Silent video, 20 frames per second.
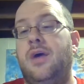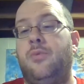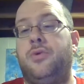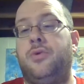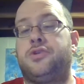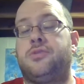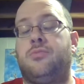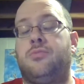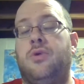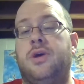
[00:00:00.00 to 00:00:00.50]

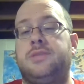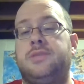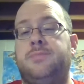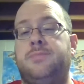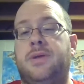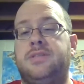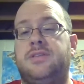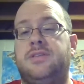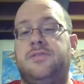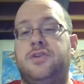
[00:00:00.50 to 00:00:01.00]
which are more
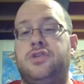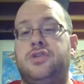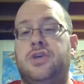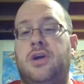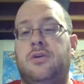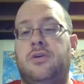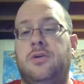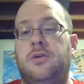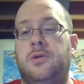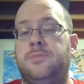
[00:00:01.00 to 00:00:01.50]
expensive in
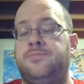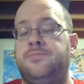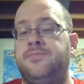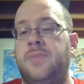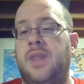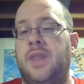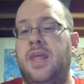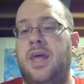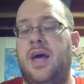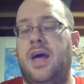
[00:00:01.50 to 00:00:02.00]
general
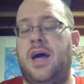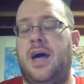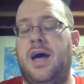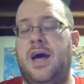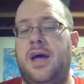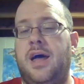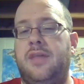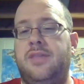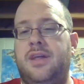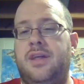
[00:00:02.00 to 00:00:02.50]

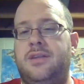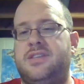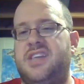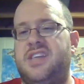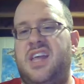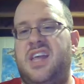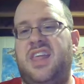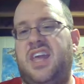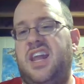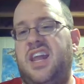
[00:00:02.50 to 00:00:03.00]
than
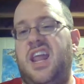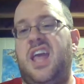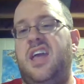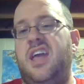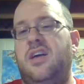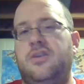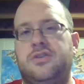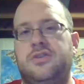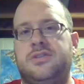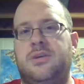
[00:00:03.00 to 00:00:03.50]
say like an
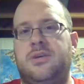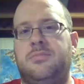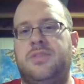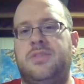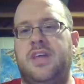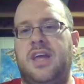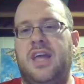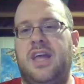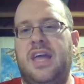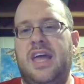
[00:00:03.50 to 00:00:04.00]
ale or
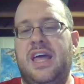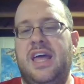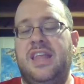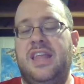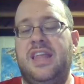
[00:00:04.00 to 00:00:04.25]
something.